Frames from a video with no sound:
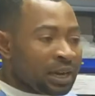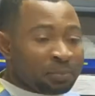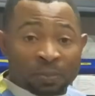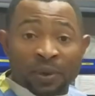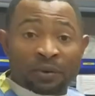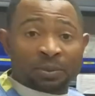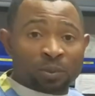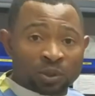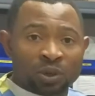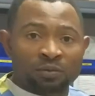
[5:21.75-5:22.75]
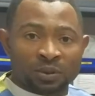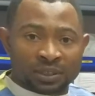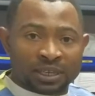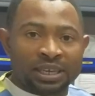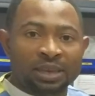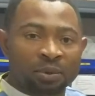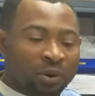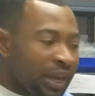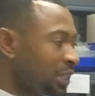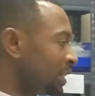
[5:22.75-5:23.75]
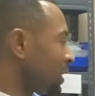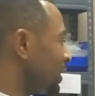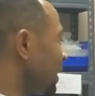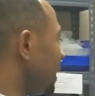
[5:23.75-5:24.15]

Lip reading: preparing most of those chemo agents,